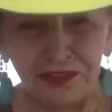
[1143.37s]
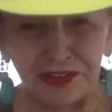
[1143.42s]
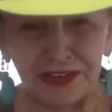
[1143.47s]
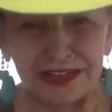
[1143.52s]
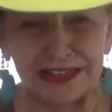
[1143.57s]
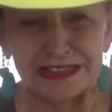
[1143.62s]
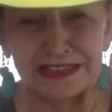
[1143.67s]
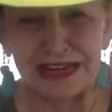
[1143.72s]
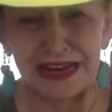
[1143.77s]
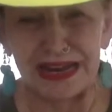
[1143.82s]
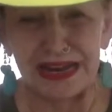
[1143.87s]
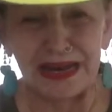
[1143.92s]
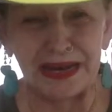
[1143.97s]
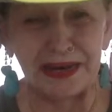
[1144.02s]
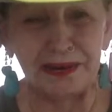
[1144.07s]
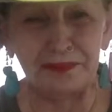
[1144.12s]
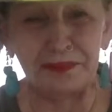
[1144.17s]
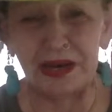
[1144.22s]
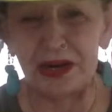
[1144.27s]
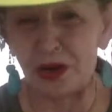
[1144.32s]
for a
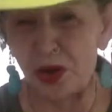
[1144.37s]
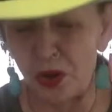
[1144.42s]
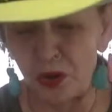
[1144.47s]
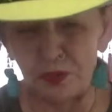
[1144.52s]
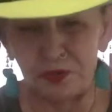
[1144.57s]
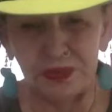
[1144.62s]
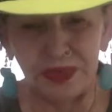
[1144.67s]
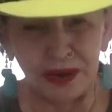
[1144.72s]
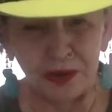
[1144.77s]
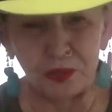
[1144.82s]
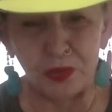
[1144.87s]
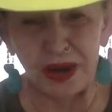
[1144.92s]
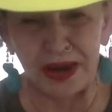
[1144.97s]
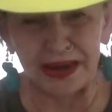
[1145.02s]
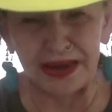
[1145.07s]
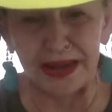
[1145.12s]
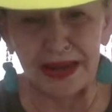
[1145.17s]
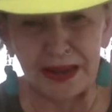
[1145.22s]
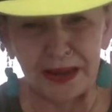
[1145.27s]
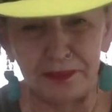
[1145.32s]
time, and hope they
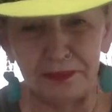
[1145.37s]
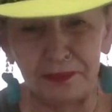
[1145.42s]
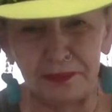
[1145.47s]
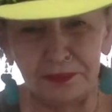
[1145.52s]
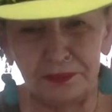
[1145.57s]
wake up.